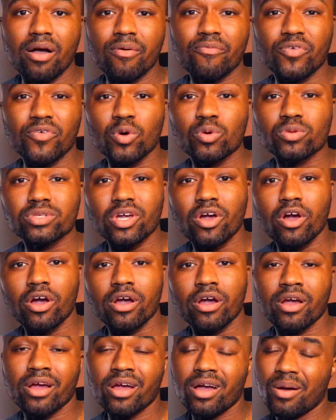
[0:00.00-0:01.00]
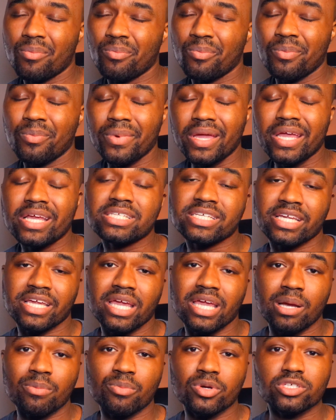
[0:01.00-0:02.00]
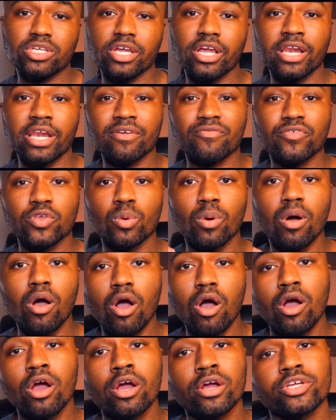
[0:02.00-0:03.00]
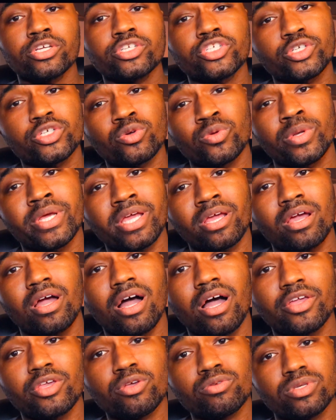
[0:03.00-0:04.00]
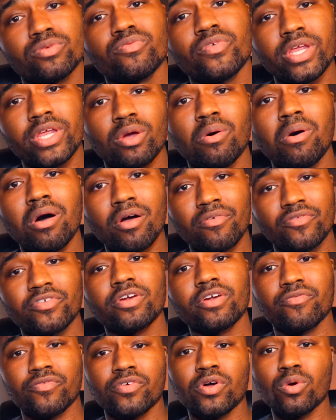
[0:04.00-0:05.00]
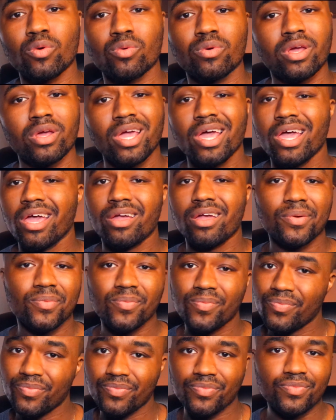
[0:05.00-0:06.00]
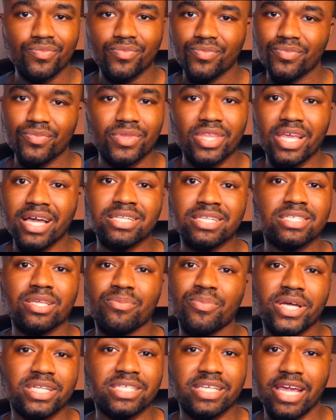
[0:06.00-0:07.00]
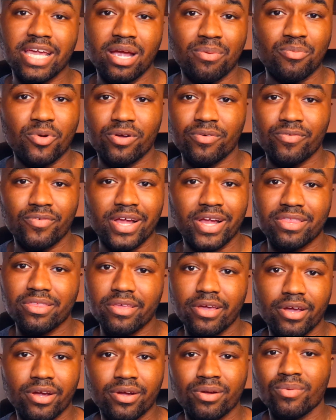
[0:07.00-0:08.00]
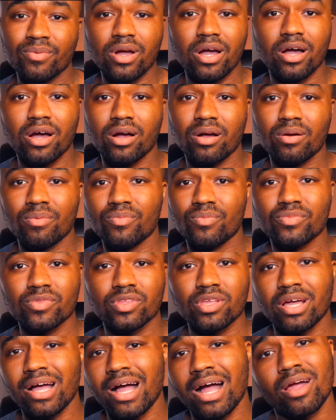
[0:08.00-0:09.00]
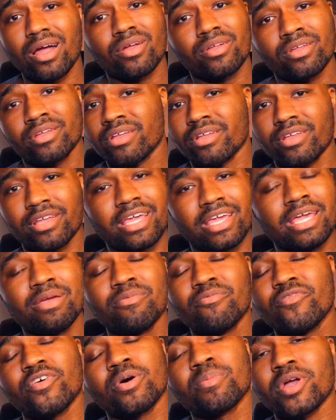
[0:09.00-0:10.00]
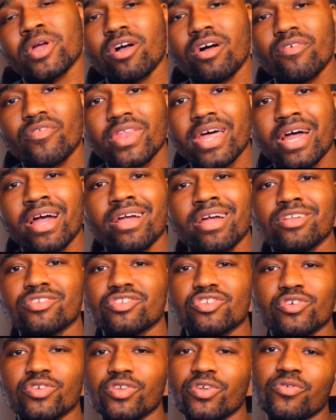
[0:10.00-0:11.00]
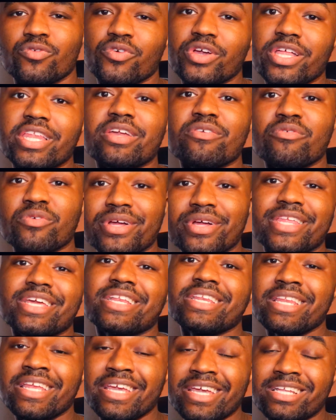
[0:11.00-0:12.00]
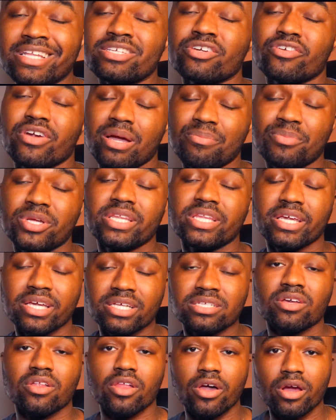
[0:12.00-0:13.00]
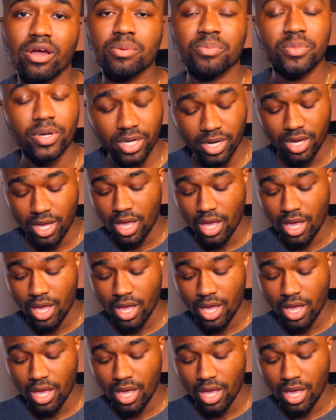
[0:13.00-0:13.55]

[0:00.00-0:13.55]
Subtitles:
phones are amazing cameras, and if you are shooting a YouTube video off your phone, that's the best camera right there. I keep filming off of that until you really need to grab a DSLR. But